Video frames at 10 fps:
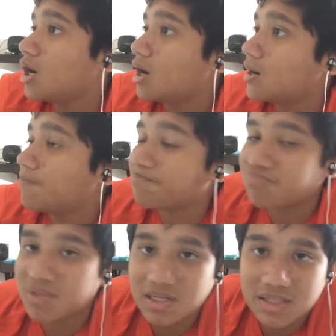
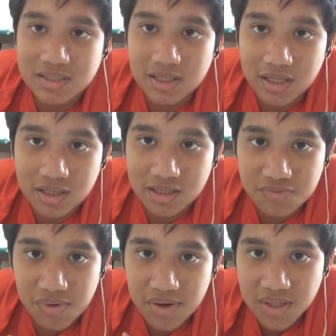listening in this
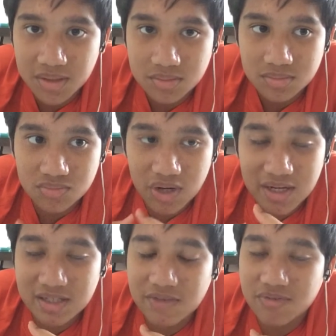very
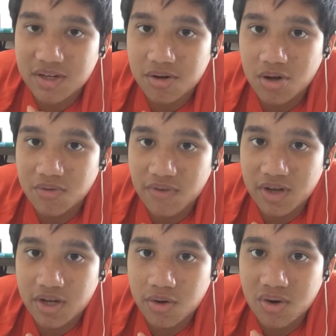relatively long
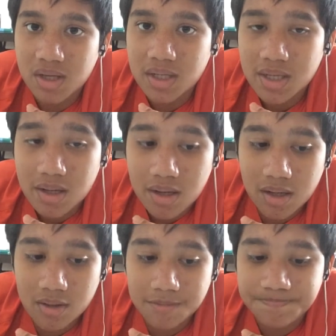video.
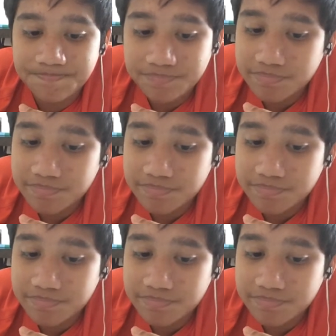And